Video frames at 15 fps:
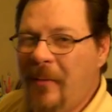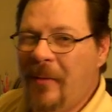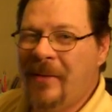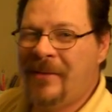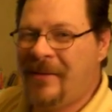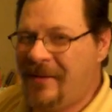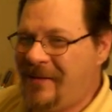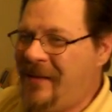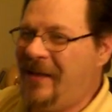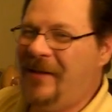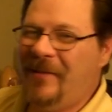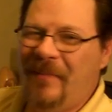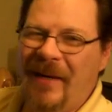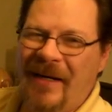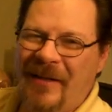wants their
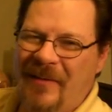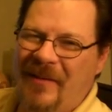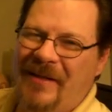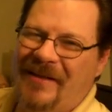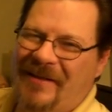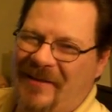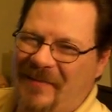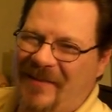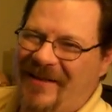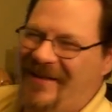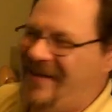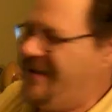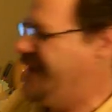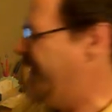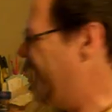teeth by
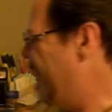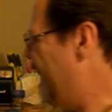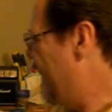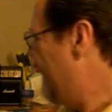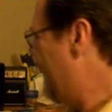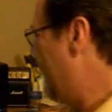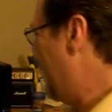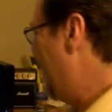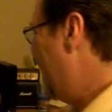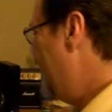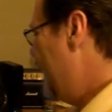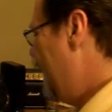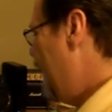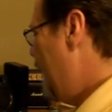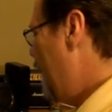Christmas. You
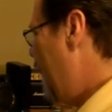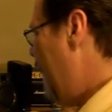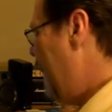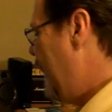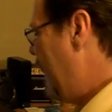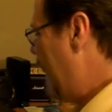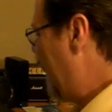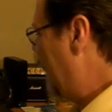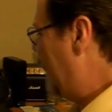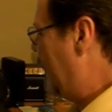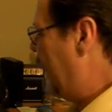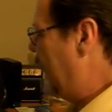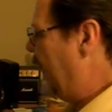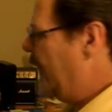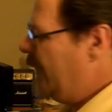know, and
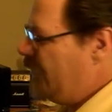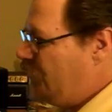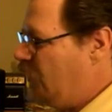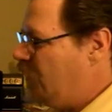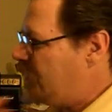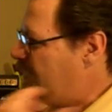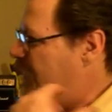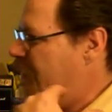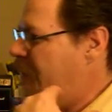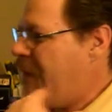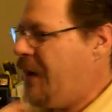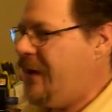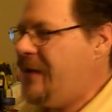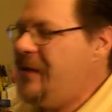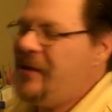unfortunately,
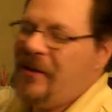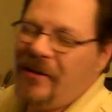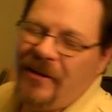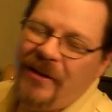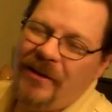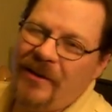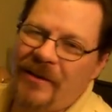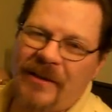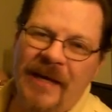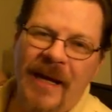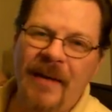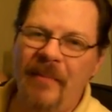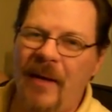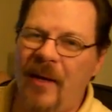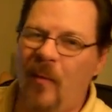man, you, you just can't
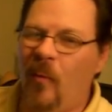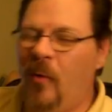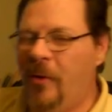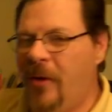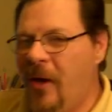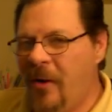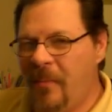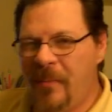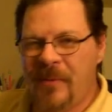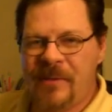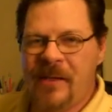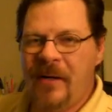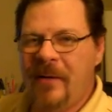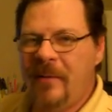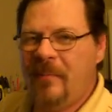make
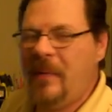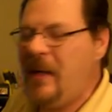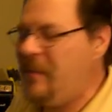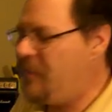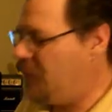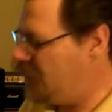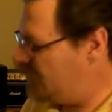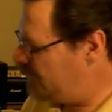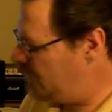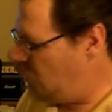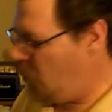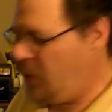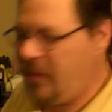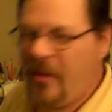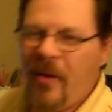100% of the people
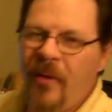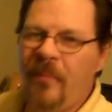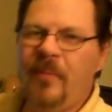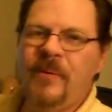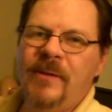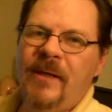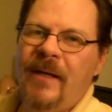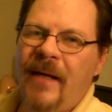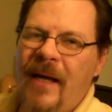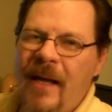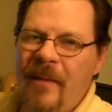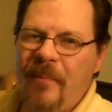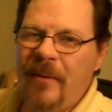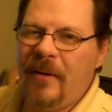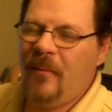100%
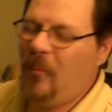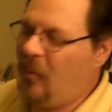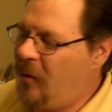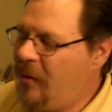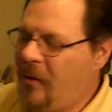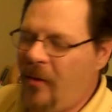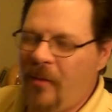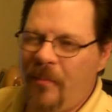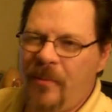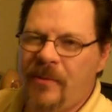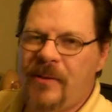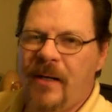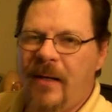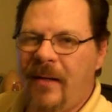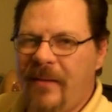happy 100%
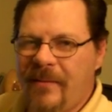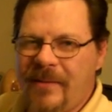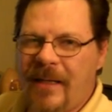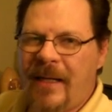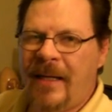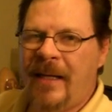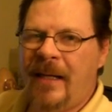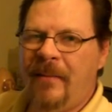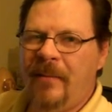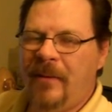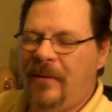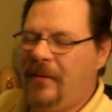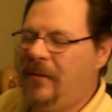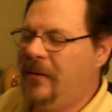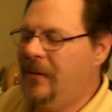of the time. And,
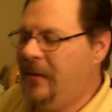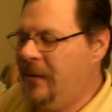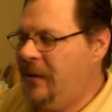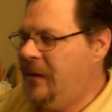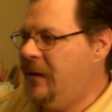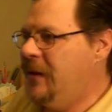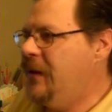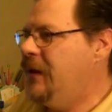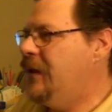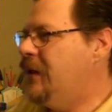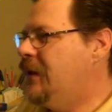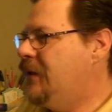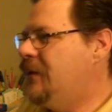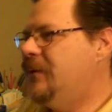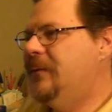you
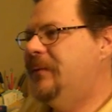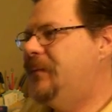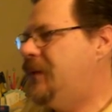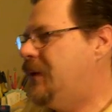know,